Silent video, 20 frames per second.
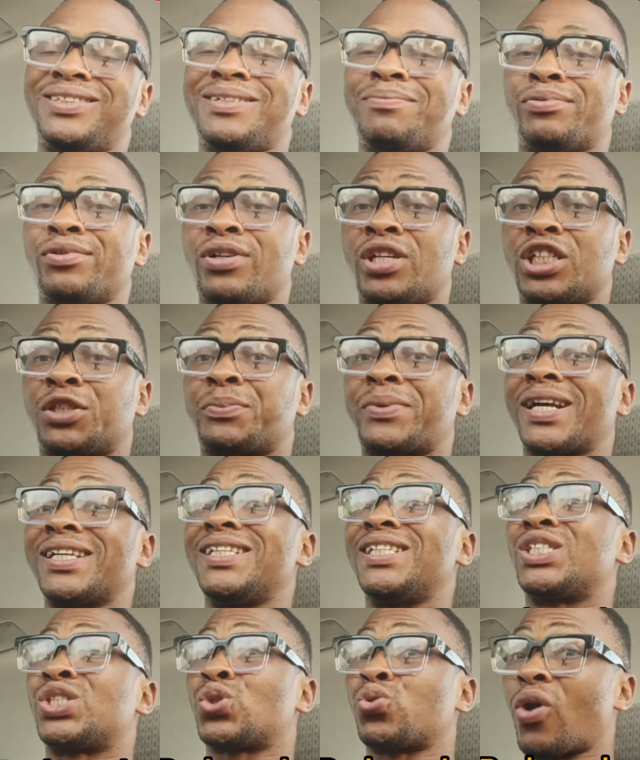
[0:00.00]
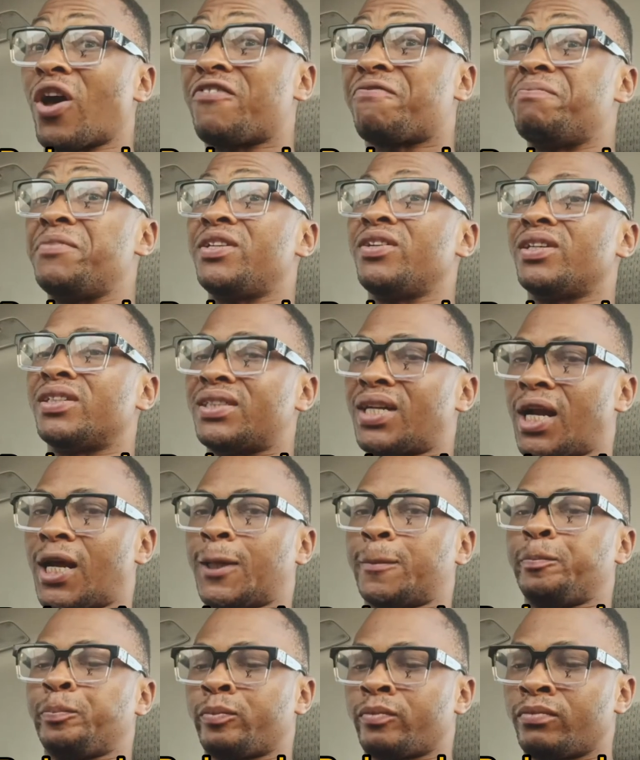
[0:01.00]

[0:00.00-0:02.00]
The pre-launch price is 12 million naira,